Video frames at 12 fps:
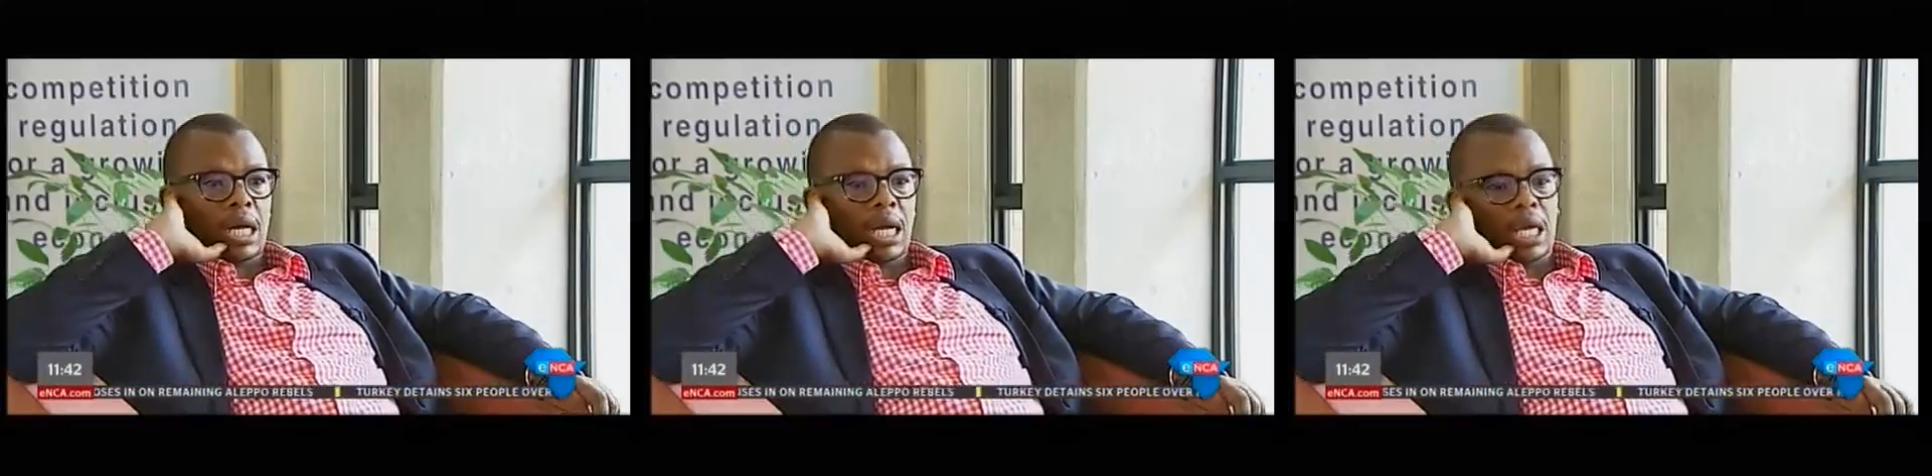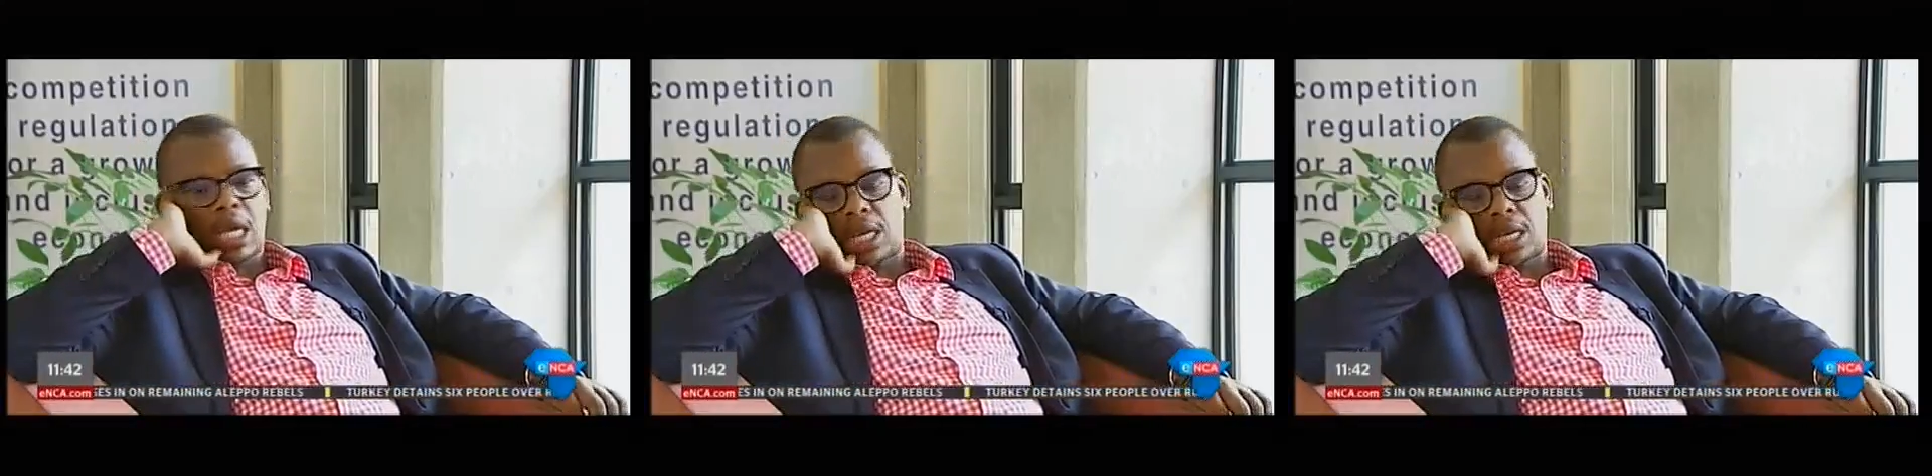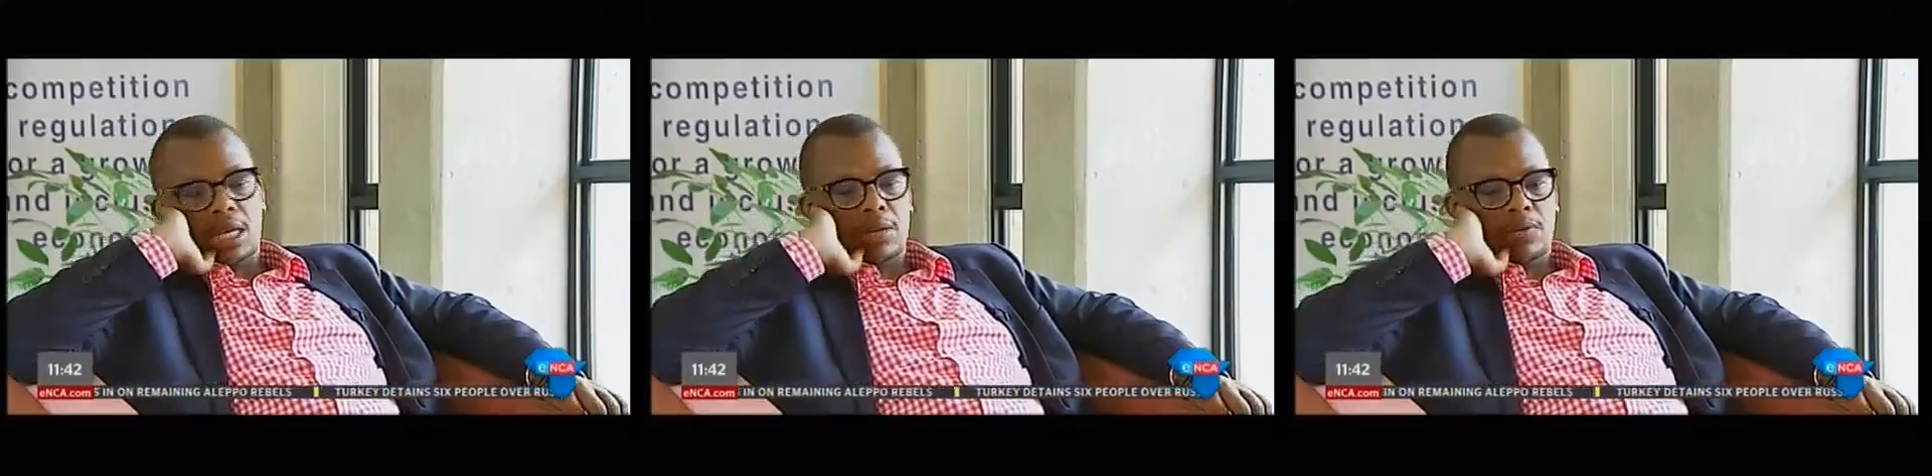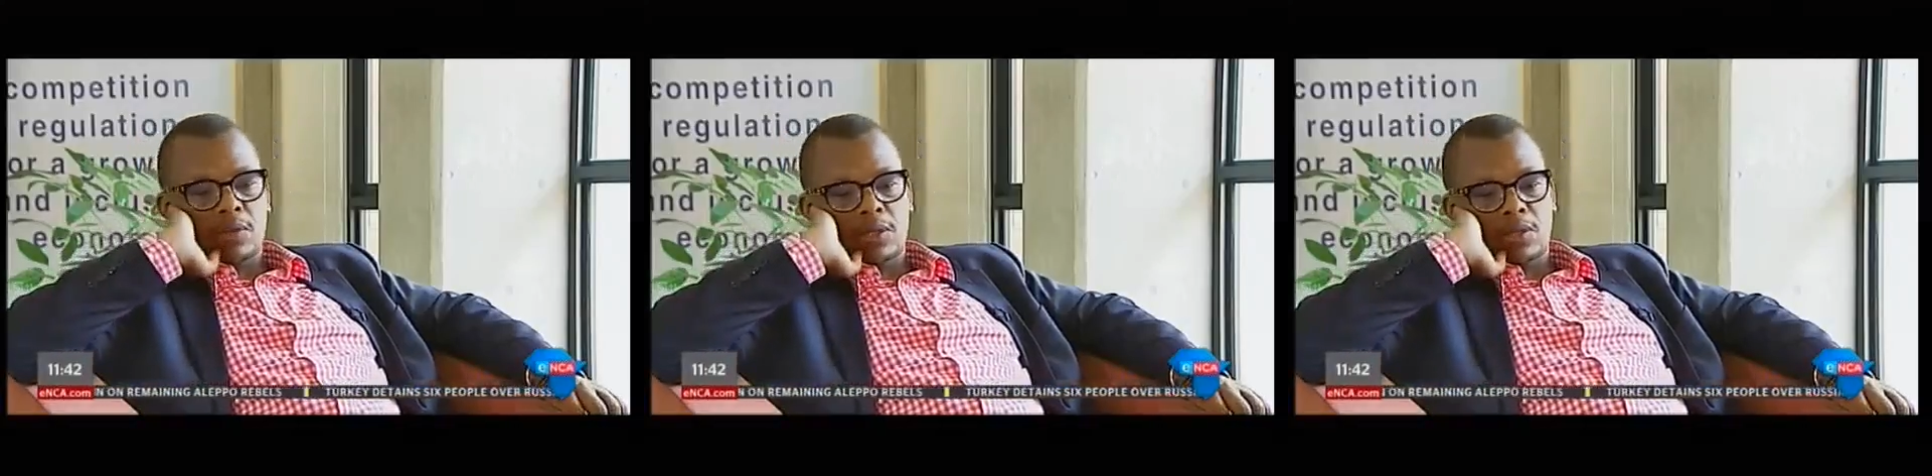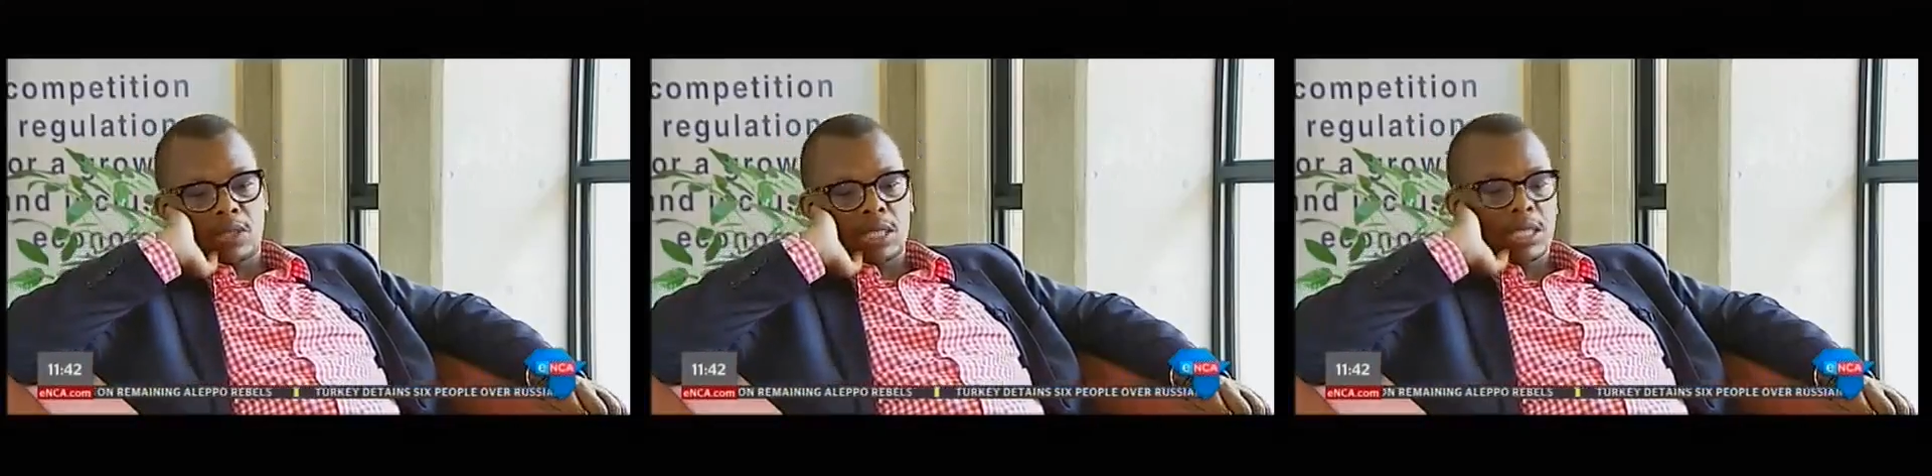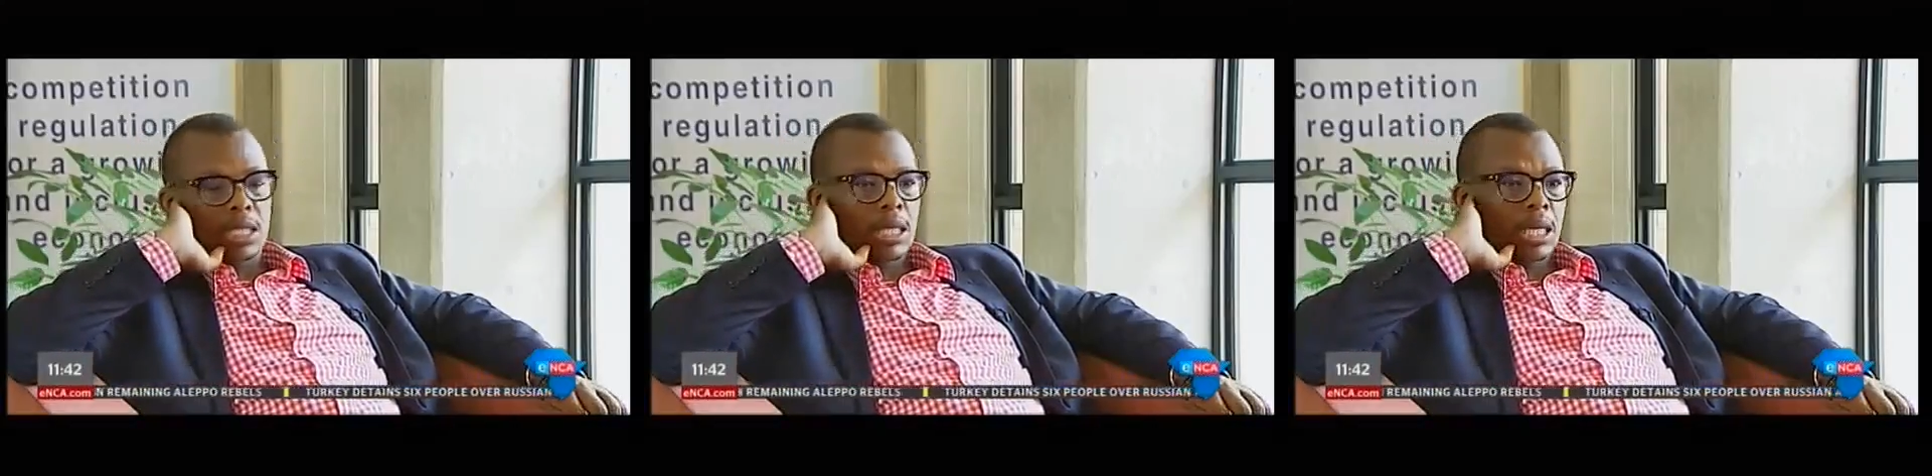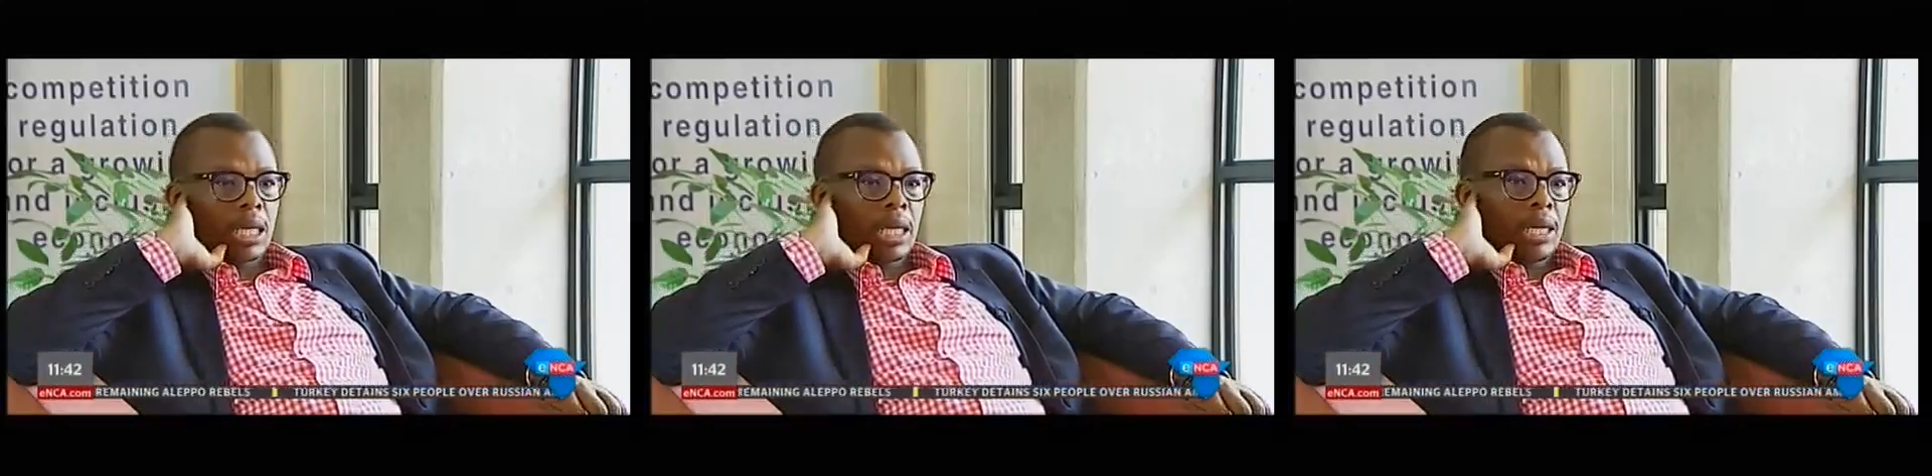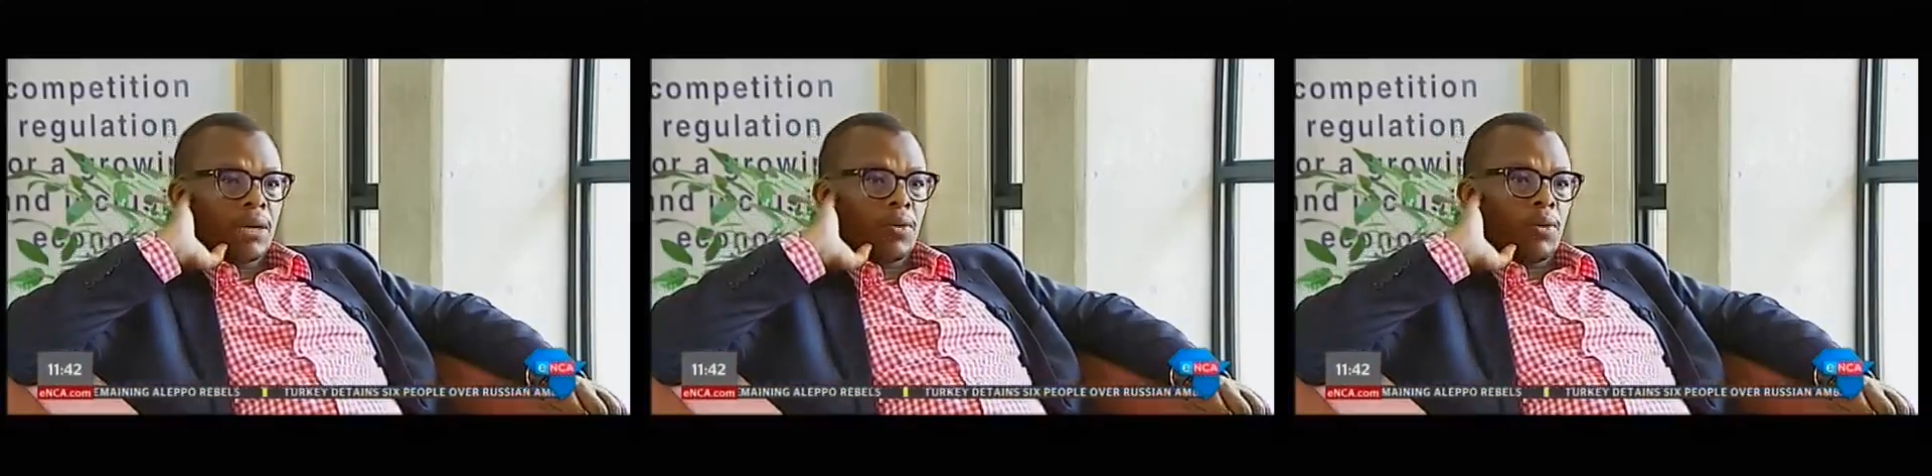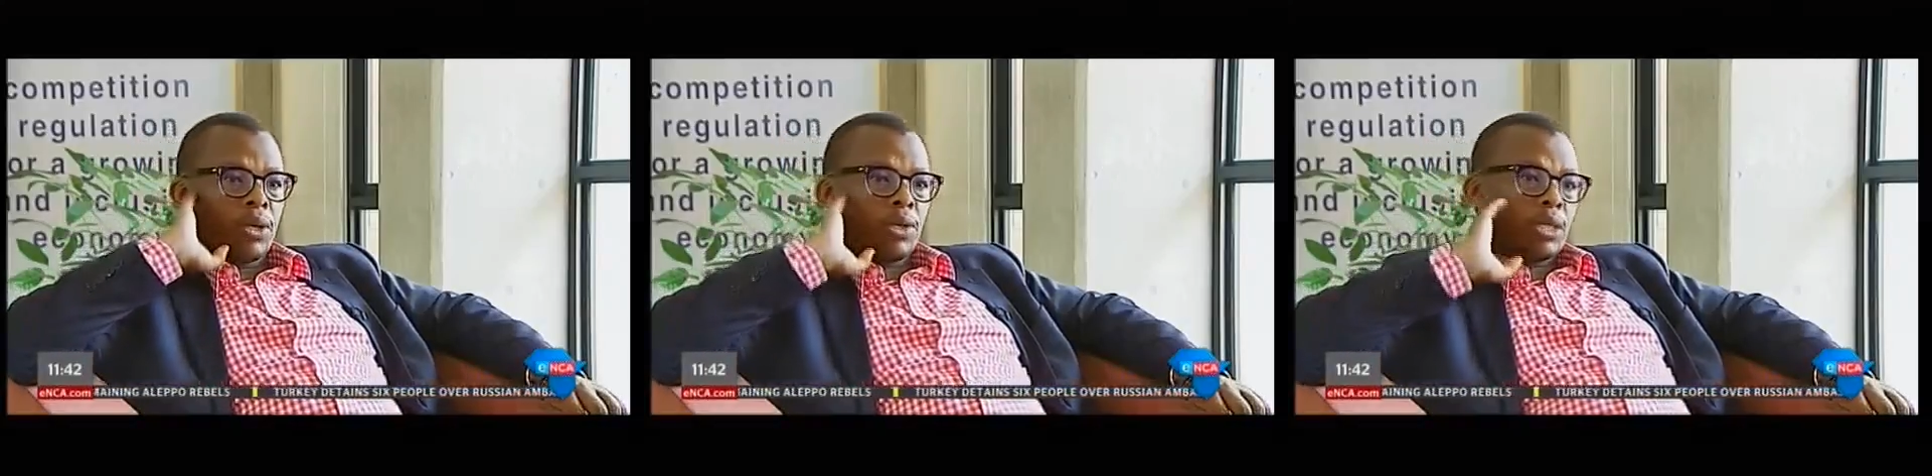again, we're